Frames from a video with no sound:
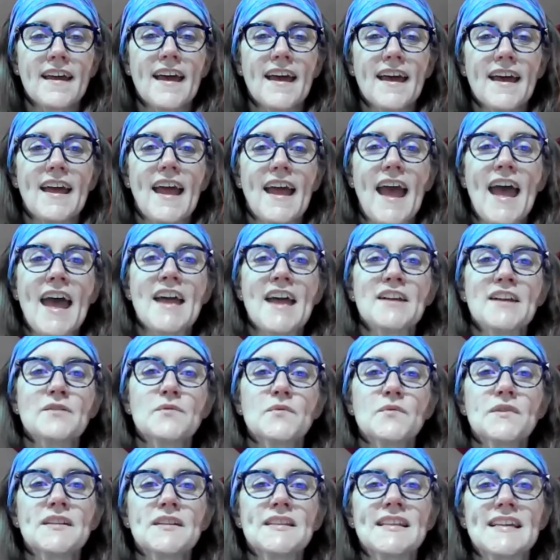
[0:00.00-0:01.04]
Okay,
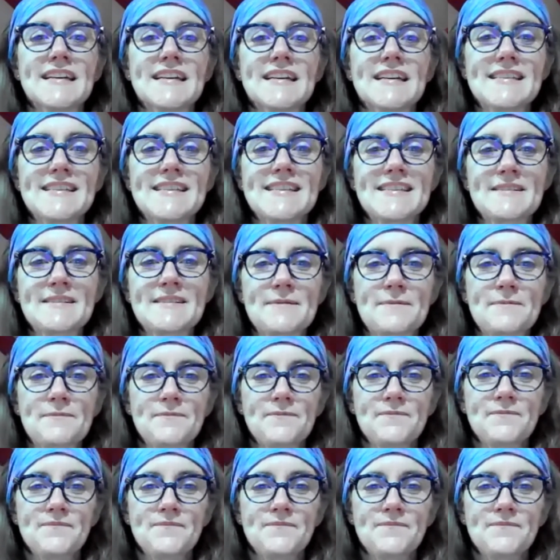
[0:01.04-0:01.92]
and release.